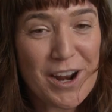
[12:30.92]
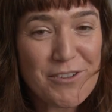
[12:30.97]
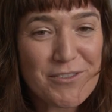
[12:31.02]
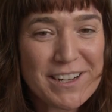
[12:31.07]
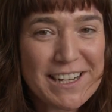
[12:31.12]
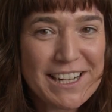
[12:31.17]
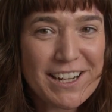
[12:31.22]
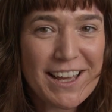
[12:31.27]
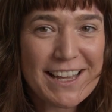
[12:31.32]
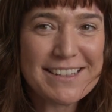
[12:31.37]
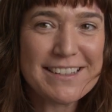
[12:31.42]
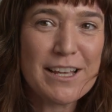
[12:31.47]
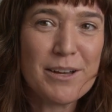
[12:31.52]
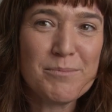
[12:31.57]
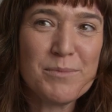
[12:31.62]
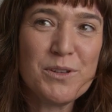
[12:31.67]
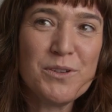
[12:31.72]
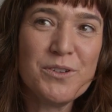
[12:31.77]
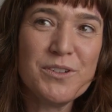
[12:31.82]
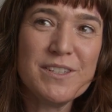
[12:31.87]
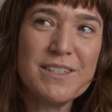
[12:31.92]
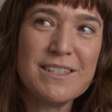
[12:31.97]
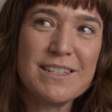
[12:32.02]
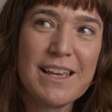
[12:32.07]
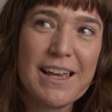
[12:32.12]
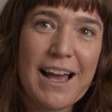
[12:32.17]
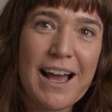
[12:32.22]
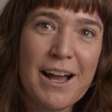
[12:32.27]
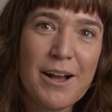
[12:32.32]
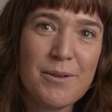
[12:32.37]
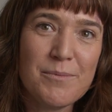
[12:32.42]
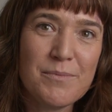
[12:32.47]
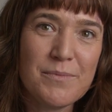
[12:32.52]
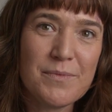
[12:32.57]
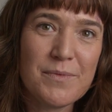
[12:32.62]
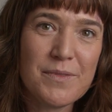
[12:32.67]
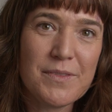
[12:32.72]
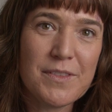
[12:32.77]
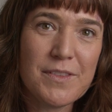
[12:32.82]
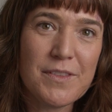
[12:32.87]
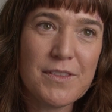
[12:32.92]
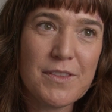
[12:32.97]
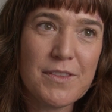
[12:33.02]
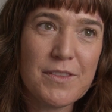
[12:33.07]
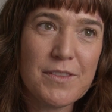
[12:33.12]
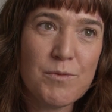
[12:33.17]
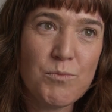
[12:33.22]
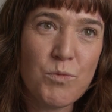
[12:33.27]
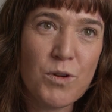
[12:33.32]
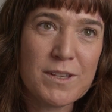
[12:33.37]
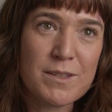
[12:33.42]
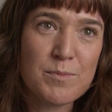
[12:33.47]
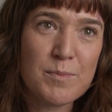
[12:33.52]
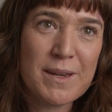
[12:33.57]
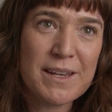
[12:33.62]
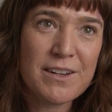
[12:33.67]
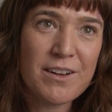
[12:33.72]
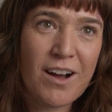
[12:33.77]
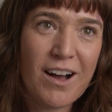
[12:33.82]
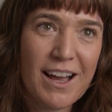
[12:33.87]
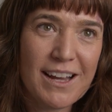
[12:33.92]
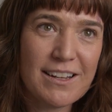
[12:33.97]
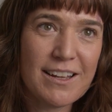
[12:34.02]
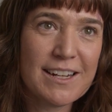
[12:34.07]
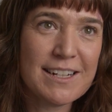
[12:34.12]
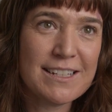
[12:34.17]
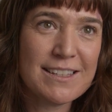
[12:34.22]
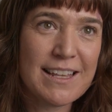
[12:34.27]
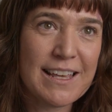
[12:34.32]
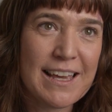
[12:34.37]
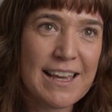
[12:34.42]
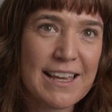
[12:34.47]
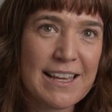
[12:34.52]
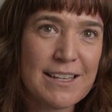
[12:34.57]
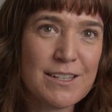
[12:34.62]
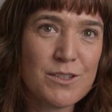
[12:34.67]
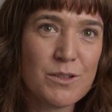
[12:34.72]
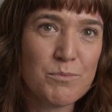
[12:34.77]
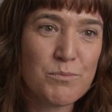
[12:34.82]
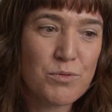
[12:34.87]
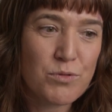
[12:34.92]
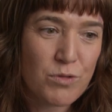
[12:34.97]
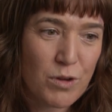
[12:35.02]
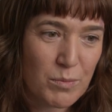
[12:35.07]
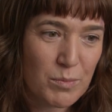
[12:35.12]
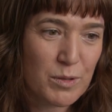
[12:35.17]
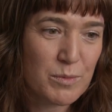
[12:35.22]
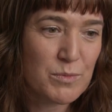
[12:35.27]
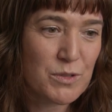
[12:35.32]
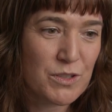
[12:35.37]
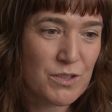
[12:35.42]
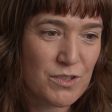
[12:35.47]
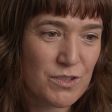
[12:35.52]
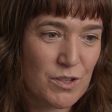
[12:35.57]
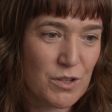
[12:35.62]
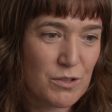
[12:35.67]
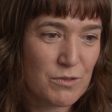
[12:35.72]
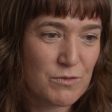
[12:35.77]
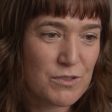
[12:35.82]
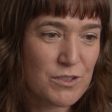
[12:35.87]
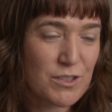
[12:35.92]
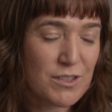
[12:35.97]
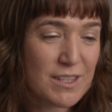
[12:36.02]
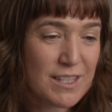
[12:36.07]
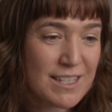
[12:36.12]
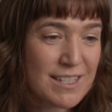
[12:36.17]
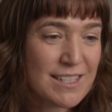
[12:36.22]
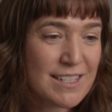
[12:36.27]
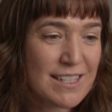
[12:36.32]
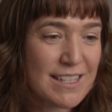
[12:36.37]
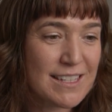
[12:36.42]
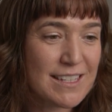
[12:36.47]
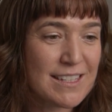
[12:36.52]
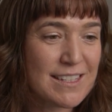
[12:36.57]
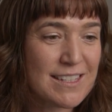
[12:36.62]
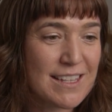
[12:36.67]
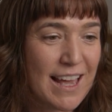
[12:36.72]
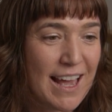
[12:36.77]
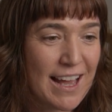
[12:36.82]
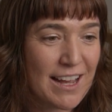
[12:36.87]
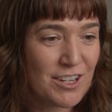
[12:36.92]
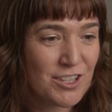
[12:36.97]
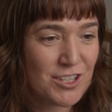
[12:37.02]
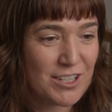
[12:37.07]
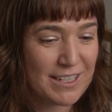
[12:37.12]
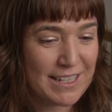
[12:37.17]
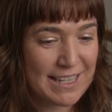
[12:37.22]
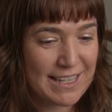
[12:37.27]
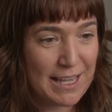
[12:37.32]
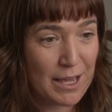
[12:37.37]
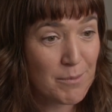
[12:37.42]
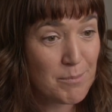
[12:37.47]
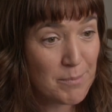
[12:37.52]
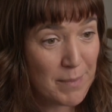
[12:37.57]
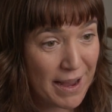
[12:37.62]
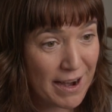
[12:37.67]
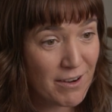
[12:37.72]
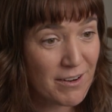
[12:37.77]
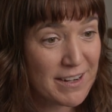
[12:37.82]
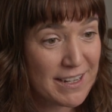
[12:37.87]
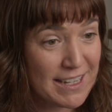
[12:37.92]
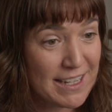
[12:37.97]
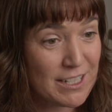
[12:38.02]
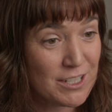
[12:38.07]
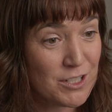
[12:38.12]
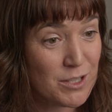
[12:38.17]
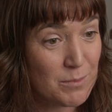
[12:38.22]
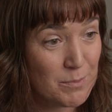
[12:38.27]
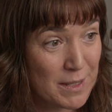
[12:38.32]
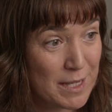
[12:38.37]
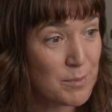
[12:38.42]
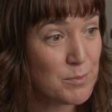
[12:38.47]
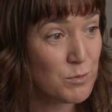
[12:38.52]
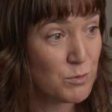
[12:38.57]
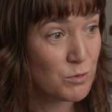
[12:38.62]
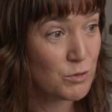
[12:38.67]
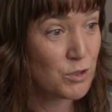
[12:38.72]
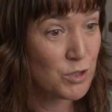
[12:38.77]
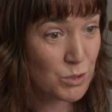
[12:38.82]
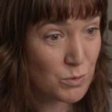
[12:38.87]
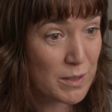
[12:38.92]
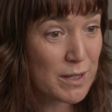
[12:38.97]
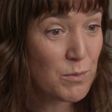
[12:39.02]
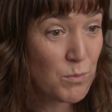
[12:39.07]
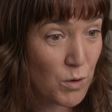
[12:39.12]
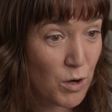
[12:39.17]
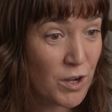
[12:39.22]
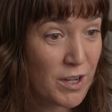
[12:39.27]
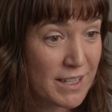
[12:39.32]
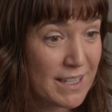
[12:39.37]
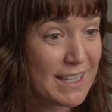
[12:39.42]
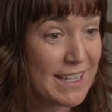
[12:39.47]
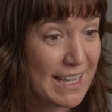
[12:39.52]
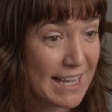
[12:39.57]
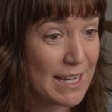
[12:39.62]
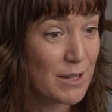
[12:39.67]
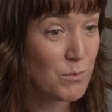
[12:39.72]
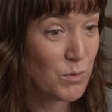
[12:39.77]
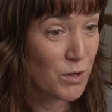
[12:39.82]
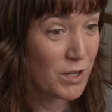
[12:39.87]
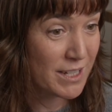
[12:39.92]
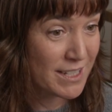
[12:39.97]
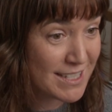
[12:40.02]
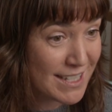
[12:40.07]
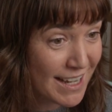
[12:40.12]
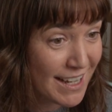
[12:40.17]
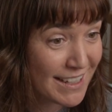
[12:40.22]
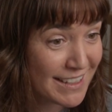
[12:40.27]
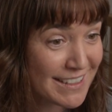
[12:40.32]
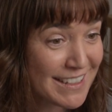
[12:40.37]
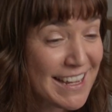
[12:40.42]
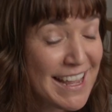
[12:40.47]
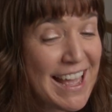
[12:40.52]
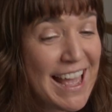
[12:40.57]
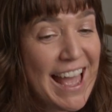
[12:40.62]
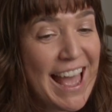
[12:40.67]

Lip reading: I really like that because what's been highlighted there is a problem to solve. So this is actually a barrier to people doing work and getting work done.